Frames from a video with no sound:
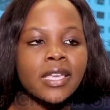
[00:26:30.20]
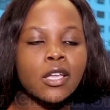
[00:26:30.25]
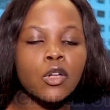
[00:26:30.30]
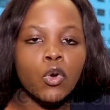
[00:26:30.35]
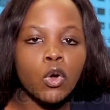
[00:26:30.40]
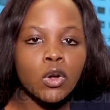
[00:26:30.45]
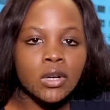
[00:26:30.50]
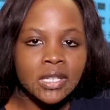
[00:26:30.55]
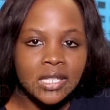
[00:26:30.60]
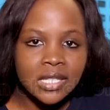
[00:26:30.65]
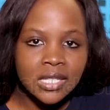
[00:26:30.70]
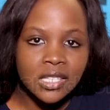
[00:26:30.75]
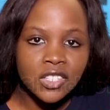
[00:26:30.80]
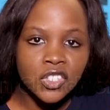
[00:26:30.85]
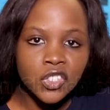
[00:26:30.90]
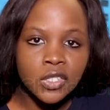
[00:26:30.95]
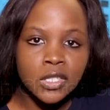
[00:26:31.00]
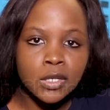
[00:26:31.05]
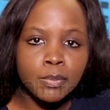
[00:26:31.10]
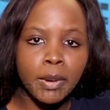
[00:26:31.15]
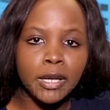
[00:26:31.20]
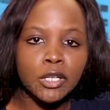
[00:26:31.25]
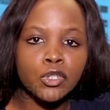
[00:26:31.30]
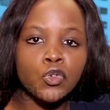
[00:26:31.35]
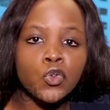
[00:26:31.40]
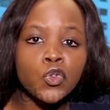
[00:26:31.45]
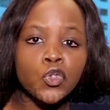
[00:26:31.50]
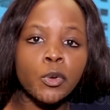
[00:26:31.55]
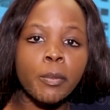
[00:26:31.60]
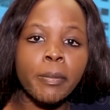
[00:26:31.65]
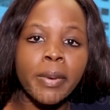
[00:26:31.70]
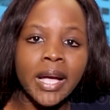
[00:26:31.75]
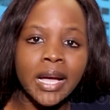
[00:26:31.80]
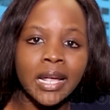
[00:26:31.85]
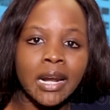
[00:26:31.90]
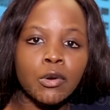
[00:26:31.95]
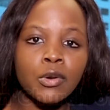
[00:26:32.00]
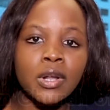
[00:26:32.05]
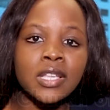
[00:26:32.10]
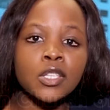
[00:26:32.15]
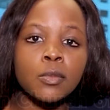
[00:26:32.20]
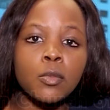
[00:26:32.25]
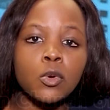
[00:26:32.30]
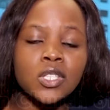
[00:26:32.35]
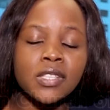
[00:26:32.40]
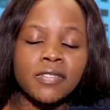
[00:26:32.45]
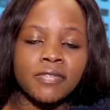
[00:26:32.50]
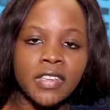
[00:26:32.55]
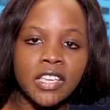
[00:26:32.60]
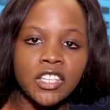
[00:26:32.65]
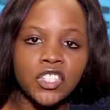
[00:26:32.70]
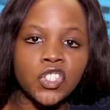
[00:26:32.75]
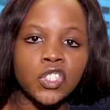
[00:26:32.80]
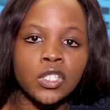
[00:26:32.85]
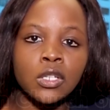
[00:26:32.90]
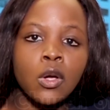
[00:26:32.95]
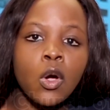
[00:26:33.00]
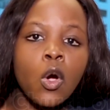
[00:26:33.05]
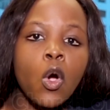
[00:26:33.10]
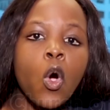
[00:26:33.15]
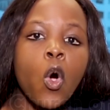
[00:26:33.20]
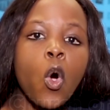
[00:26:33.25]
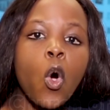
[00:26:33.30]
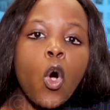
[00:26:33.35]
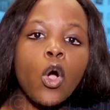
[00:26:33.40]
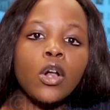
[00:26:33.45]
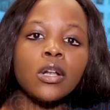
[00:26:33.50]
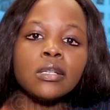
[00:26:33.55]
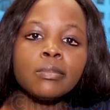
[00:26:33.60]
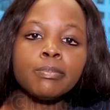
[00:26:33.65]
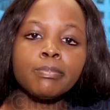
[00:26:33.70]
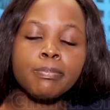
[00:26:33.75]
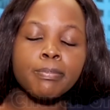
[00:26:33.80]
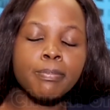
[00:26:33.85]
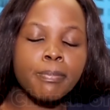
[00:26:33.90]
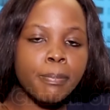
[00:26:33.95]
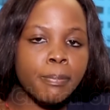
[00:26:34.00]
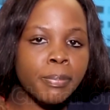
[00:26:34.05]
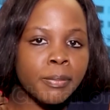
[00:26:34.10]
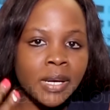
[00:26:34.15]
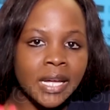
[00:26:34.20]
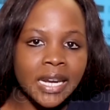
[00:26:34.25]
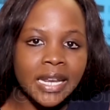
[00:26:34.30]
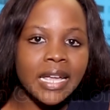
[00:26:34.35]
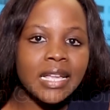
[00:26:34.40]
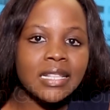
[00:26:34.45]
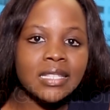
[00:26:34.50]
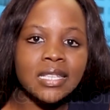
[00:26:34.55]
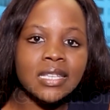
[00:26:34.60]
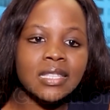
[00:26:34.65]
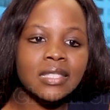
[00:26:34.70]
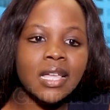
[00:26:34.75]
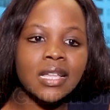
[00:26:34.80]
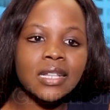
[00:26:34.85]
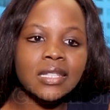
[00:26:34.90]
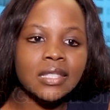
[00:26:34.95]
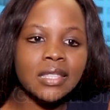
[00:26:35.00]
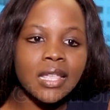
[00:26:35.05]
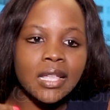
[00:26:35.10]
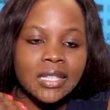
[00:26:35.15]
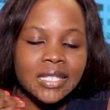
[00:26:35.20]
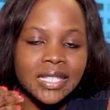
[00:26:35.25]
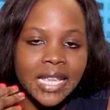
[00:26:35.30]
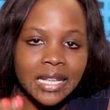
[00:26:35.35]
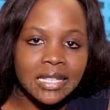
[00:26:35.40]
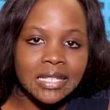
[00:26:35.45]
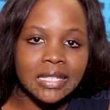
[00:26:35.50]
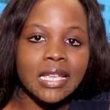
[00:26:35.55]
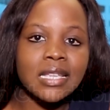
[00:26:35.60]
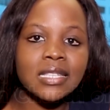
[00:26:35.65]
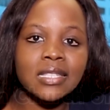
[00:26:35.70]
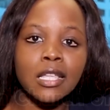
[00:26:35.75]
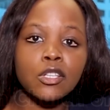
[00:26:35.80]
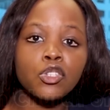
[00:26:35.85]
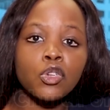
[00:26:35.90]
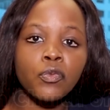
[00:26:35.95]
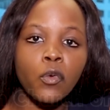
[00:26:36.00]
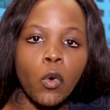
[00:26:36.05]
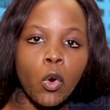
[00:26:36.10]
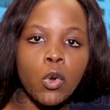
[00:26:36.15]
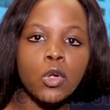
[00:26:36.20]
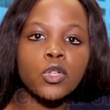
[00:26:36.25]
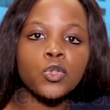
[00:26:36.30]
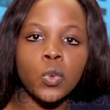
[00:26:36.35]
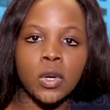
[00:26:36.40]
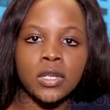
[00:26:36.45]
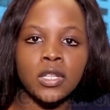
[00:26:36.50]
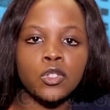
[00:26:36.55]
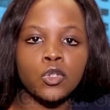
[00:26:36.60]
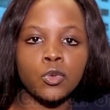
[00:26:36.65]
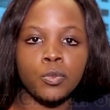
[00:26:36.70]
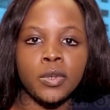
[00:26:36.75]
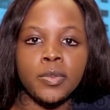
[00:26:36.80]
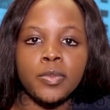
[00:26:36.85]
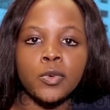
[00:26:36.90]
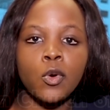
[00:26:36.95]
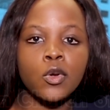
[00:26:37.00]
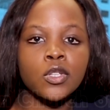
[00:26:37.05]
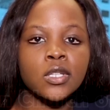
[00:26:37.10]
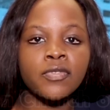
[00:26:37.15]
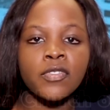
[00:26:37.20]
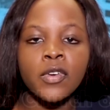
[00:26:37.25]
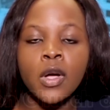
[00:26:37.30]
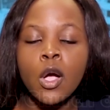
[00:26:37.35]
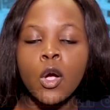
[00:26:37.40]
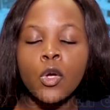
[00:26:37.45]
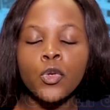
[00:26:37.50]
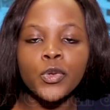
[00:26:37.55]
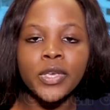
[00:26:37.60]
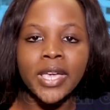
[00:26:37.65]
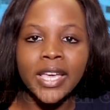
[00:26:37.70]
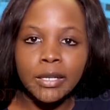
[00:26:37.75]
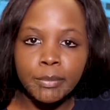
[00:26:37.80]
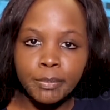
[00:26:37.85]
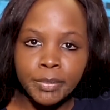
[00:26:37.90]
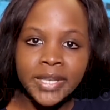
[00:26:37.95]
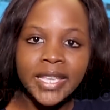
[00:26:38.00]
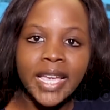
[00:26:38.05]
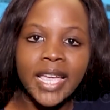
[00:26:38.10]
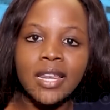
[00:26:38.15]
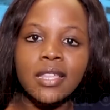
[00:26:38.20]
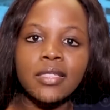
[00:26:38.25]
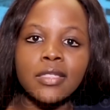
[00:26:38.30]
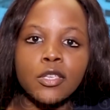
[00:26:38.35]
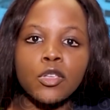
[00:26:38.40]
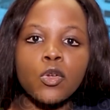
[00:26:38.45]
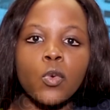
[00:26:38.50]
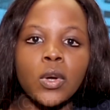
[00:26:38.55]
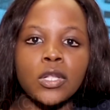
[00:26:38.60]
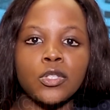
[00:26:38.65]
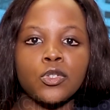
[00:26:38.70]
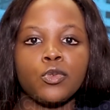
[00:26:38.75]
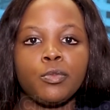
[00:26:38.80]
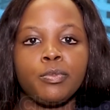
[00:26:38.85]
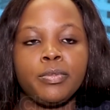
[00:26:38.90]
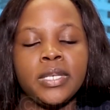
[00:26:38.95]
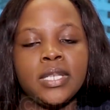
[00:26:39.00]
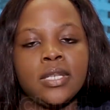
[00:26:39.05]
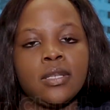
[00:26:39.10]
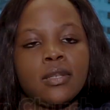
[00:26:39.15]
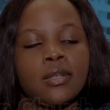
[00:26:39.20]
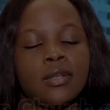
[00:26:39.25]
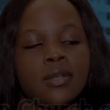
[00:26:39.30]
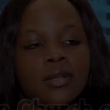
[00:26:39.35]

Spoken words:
making wrong decisions, but use your background as a motivation on creating that success that you've always wanted to be, because of you can be anything you want to be.